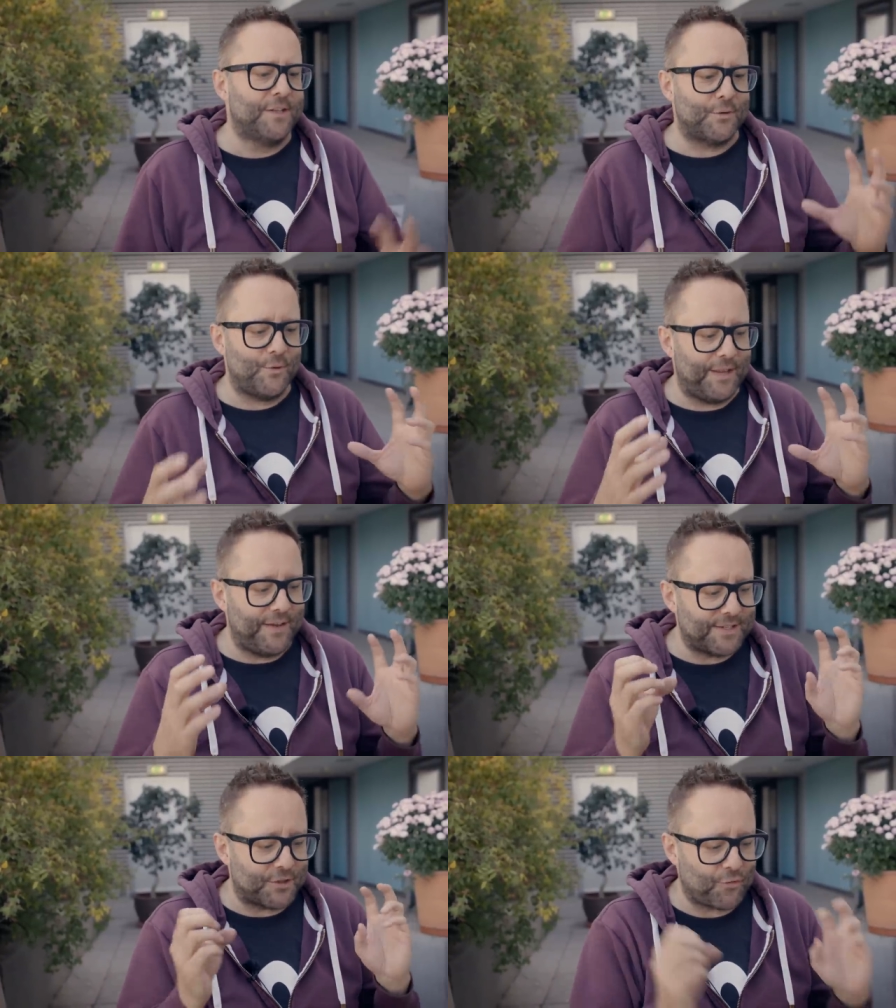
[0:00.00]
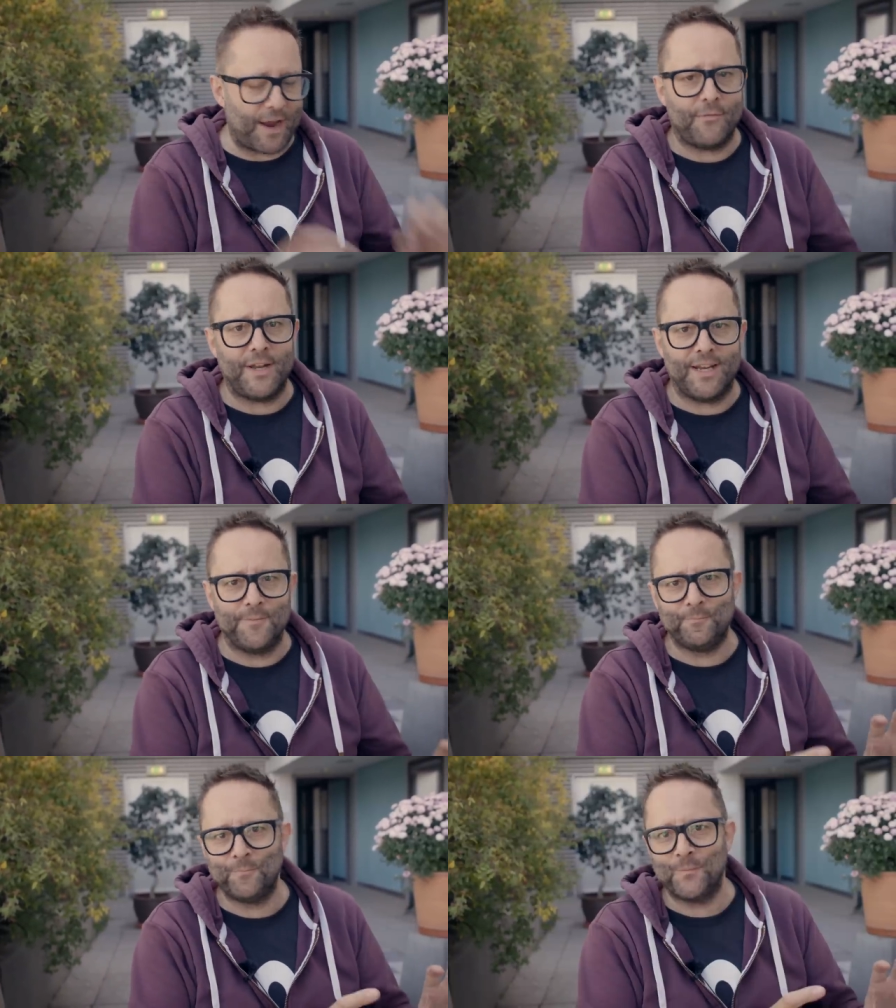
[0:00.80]
So really, these are
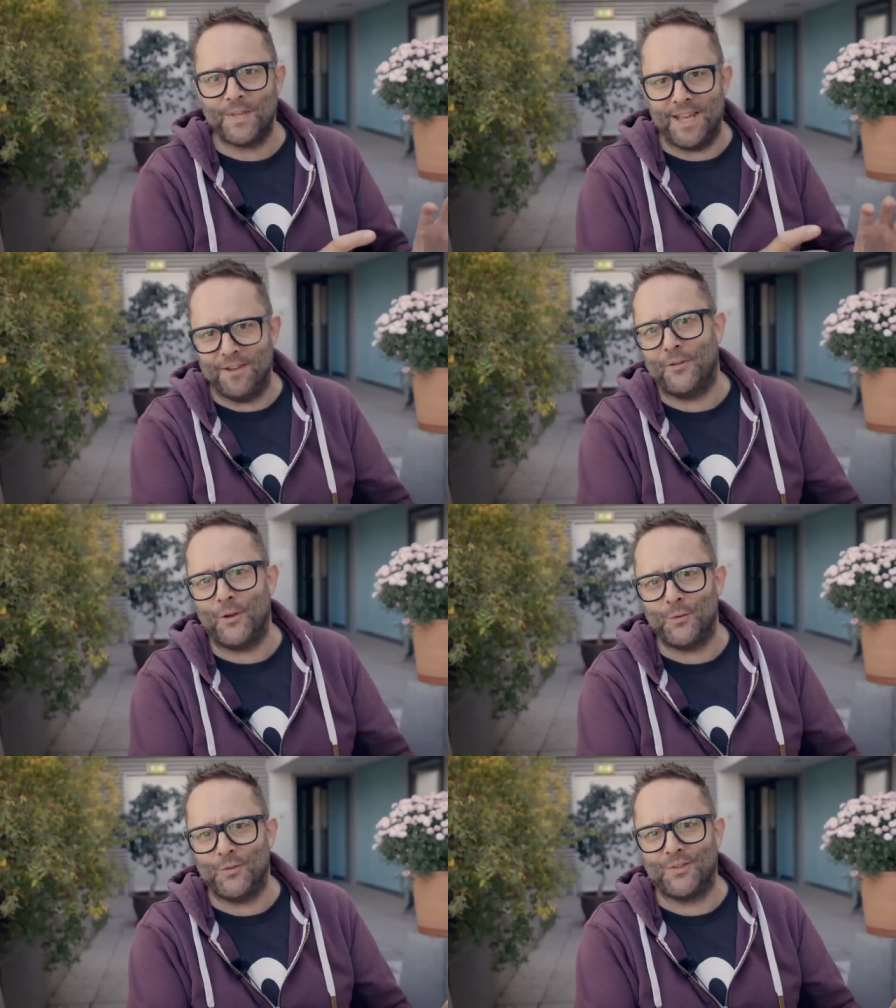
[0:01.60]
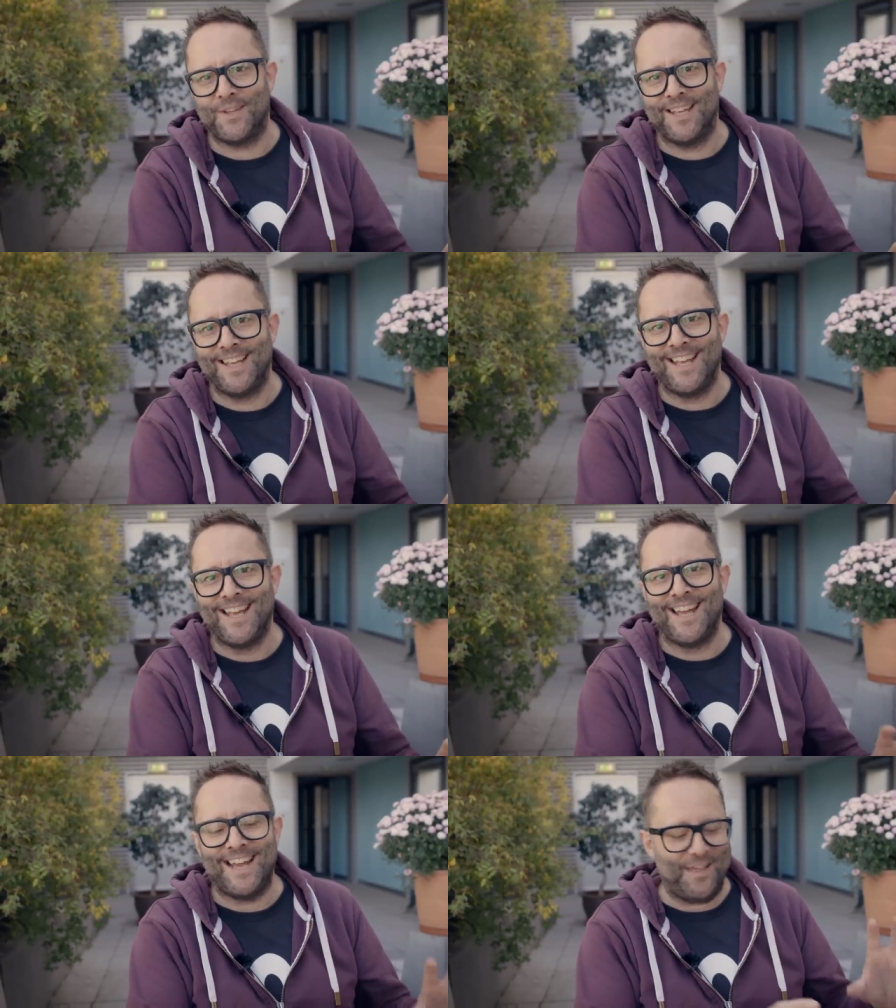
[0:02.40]
traveling earphones,
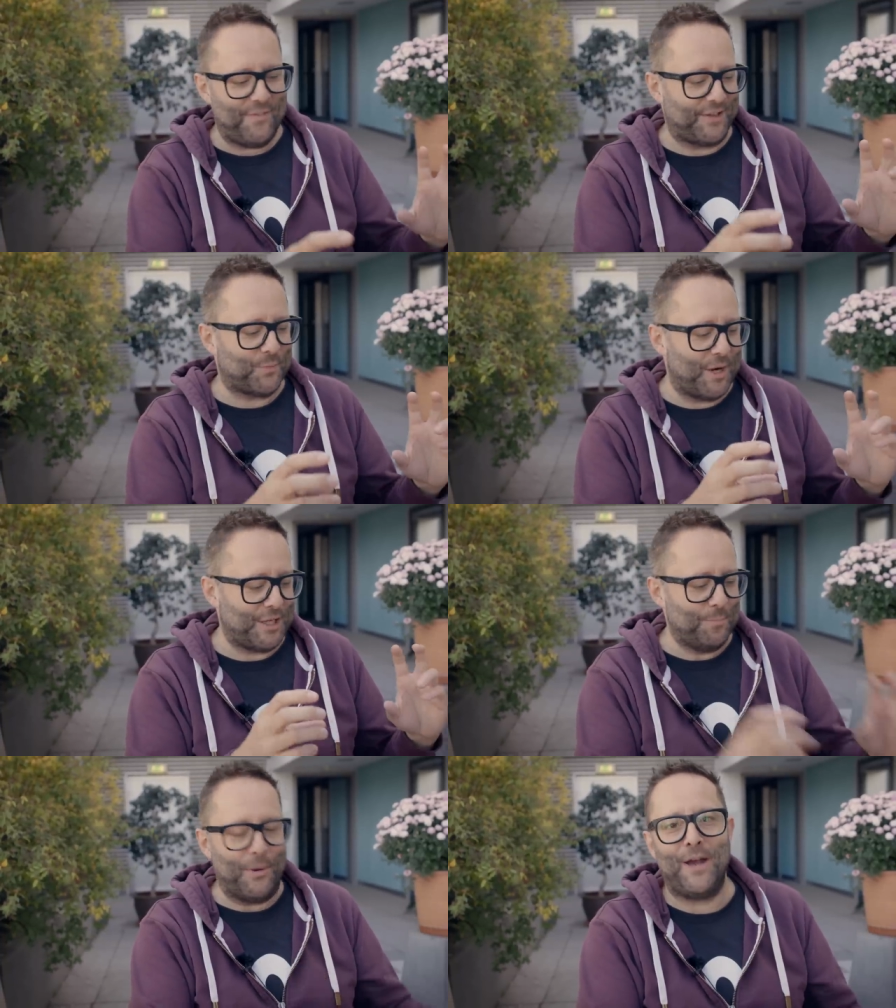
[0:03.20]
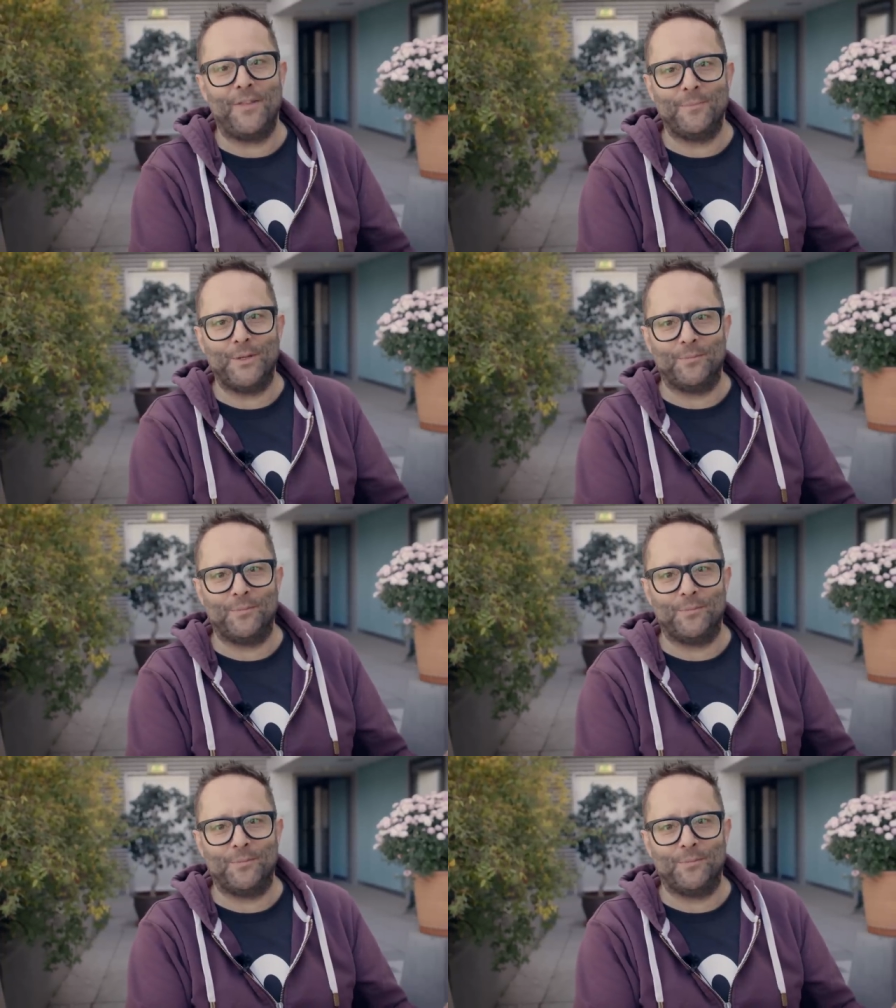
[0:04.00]
and that's why you buy them.